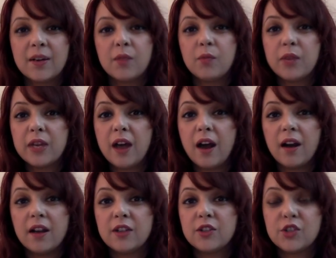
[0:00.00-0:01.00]
we
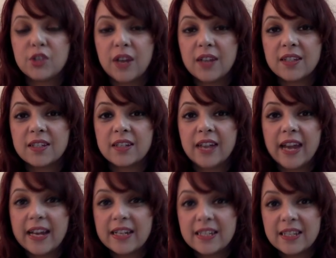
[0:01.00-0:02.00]
are just
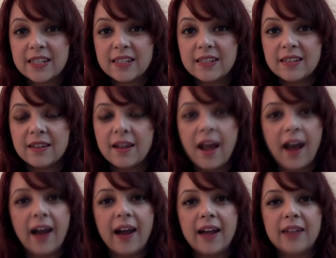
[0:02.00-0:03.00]
18
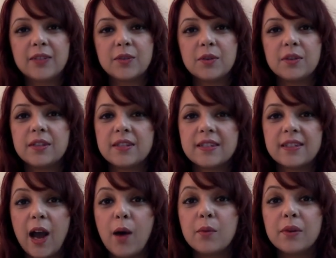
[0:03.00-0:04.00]
and this is
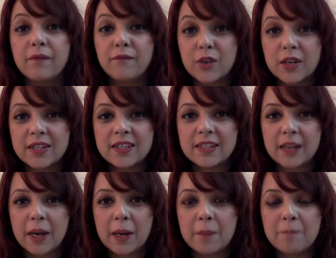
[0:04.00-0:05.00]
our first
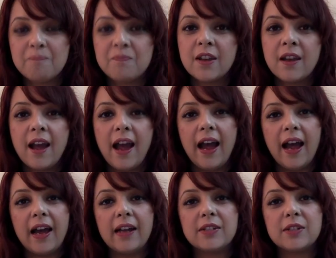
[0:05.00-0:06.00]
time,
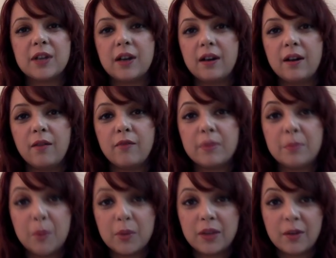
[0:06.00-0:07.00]
and we
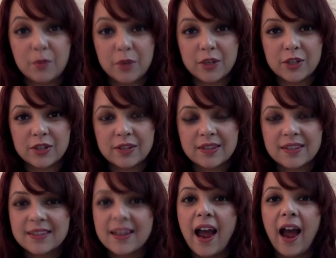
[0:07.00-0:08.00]
both are virgins,
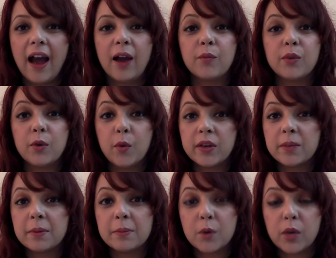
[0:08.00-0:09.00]
and we are going to
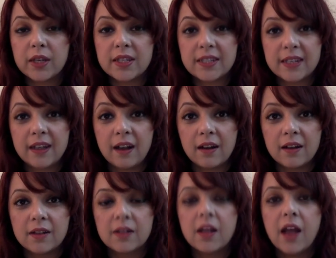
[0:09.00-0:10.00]
be booking
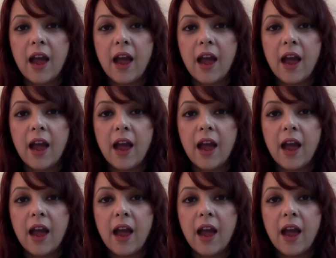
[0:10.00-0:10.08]
StayUncle,